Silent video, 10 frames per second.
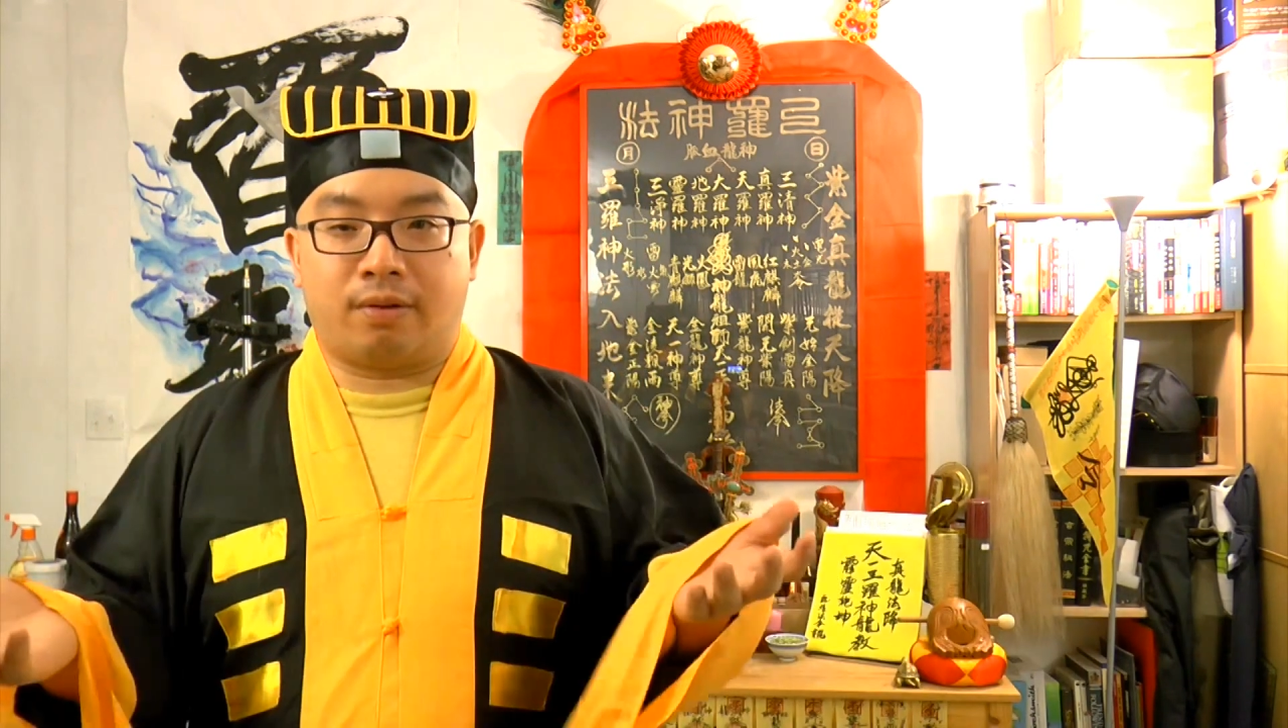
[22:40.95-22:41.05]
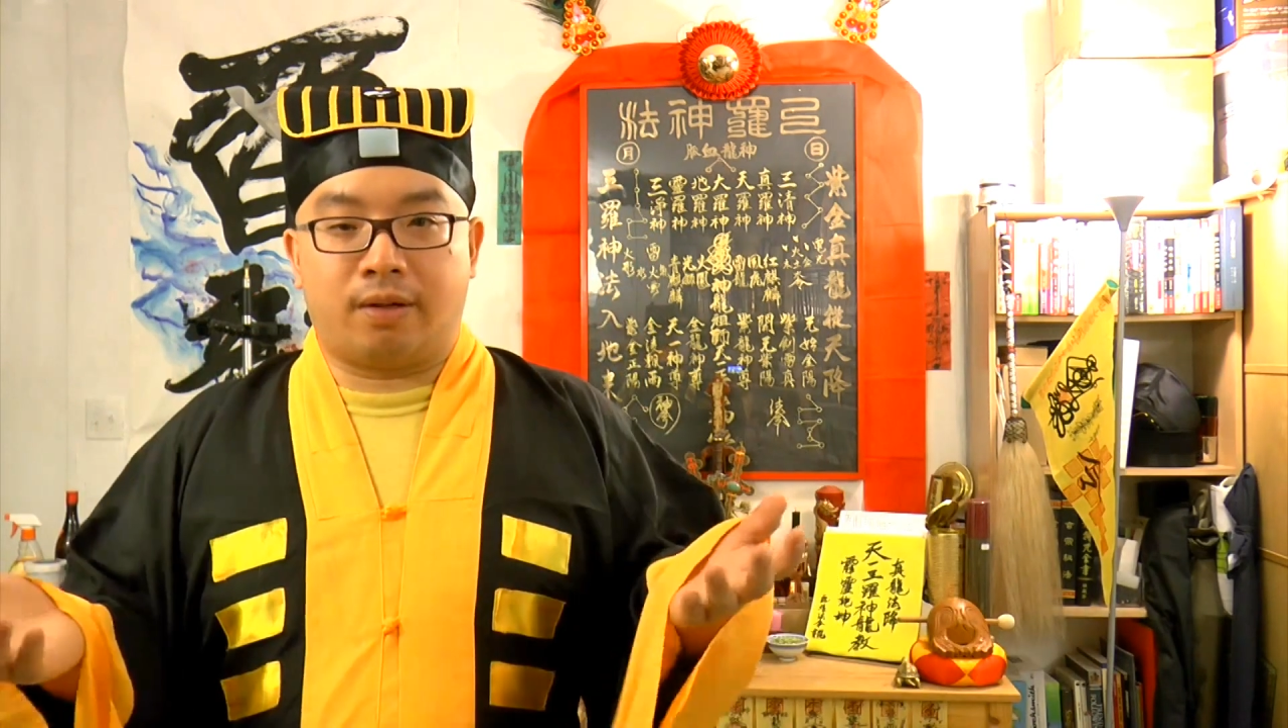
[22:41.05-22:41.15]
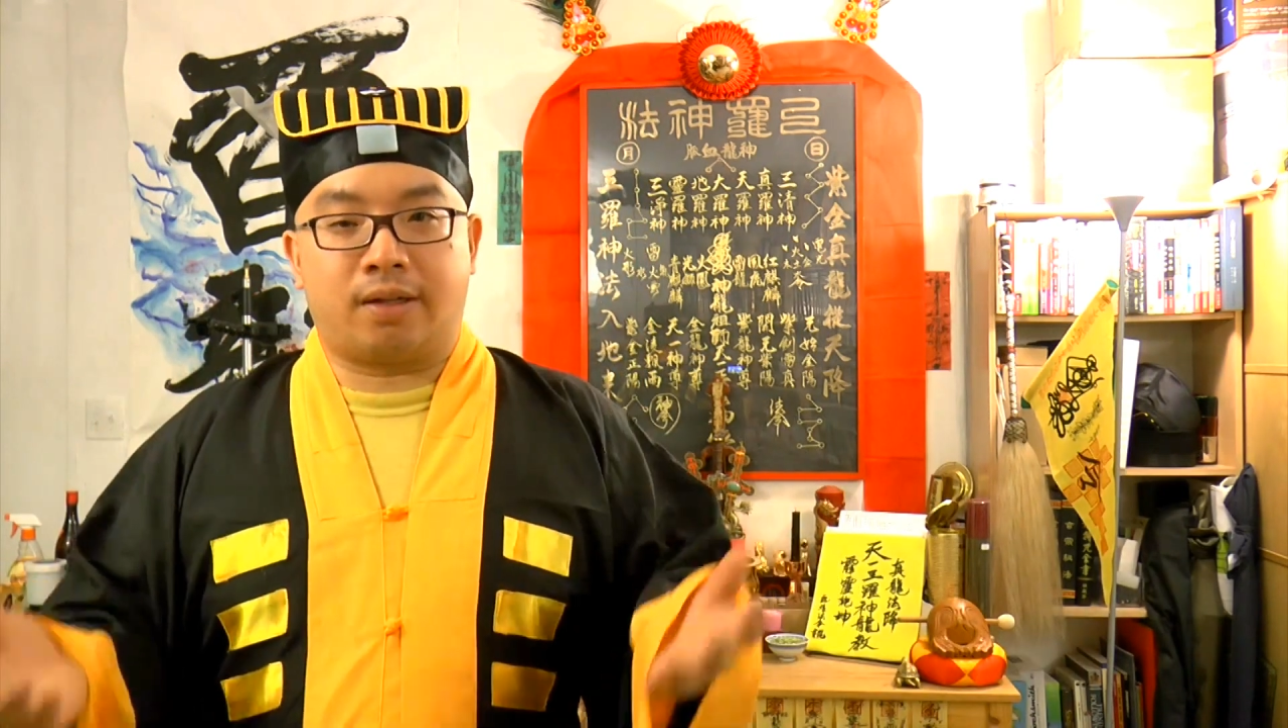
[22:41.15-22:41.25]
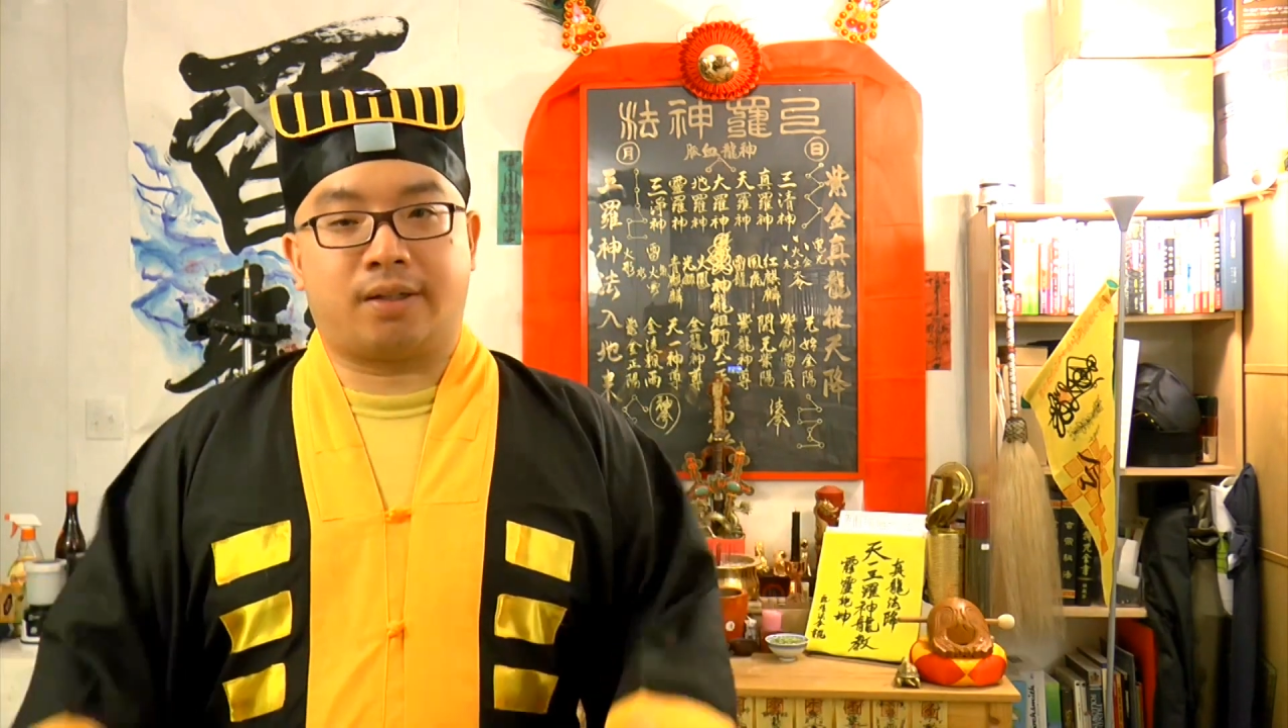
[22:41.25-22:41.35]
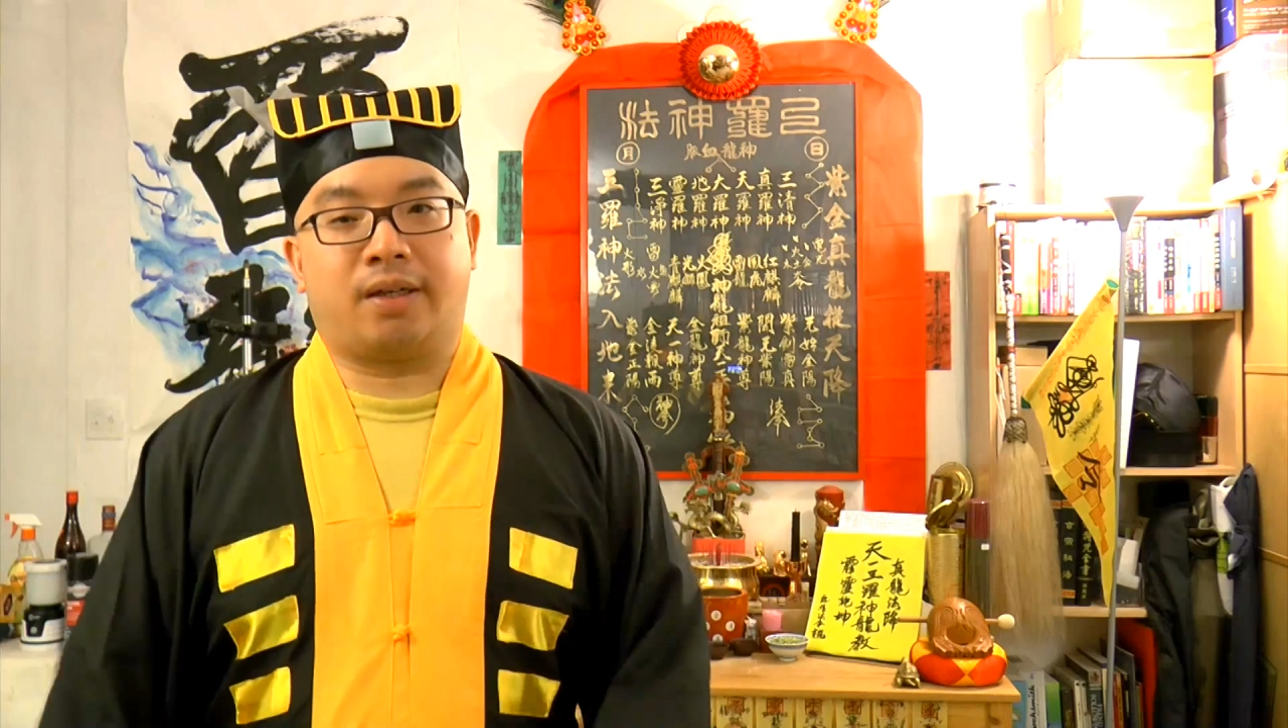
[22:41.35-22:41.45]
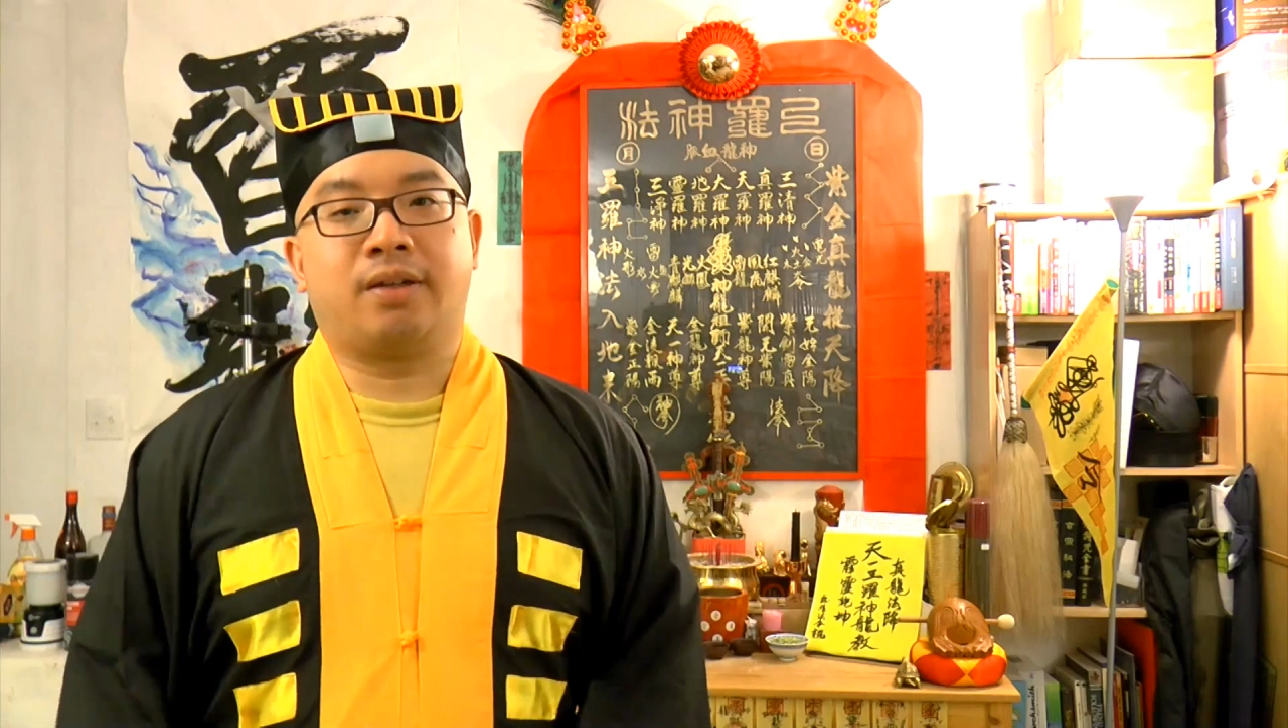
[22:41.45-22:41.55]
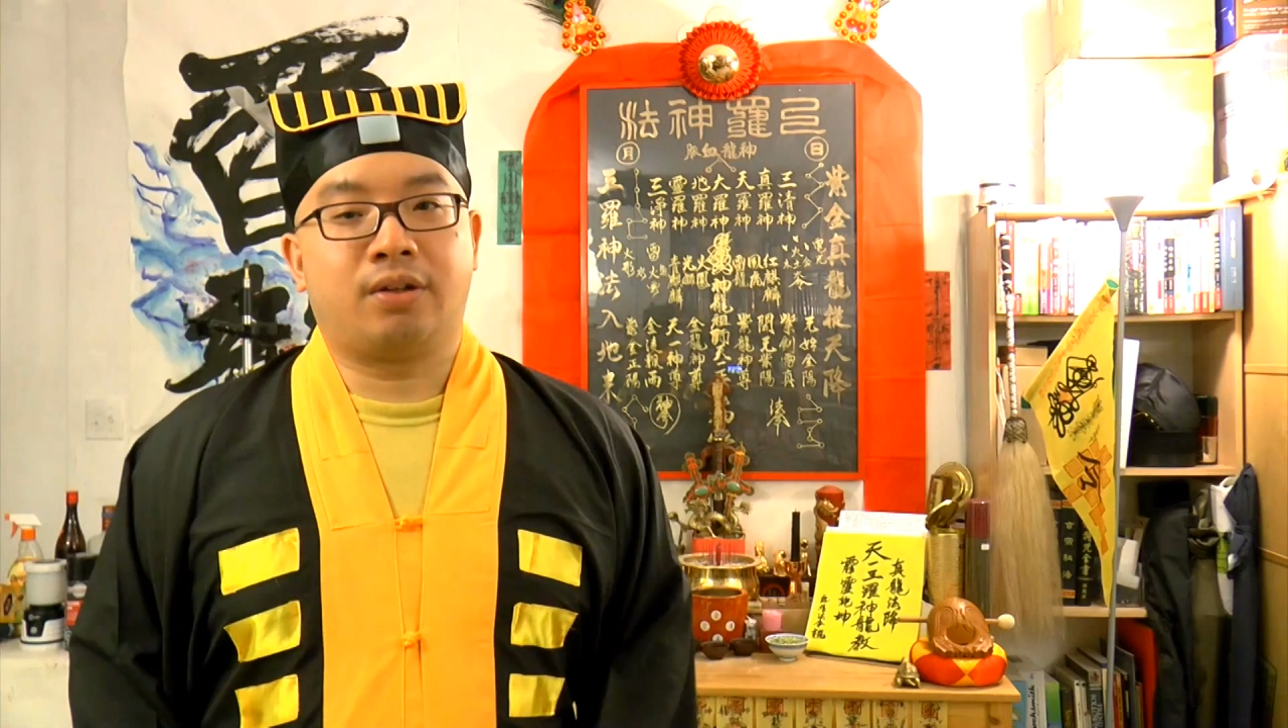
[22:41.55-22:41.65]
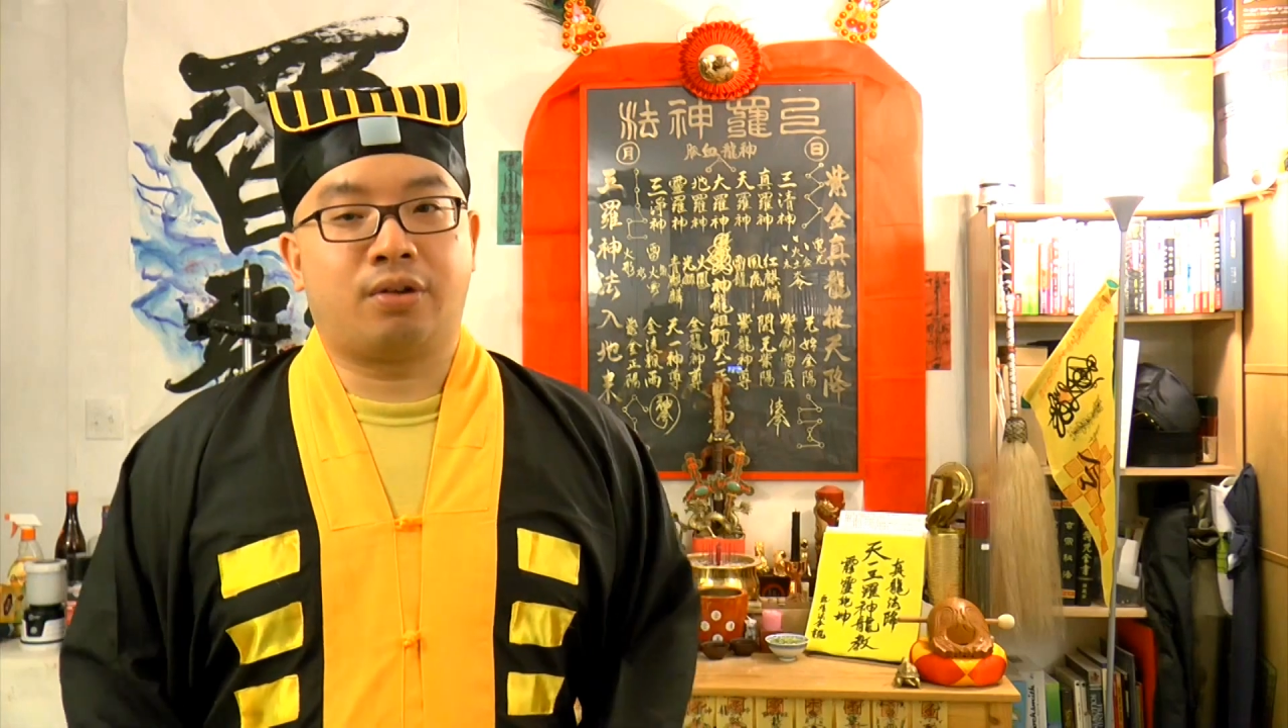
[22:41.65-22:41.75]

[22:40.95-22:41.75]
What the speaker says: to nothing,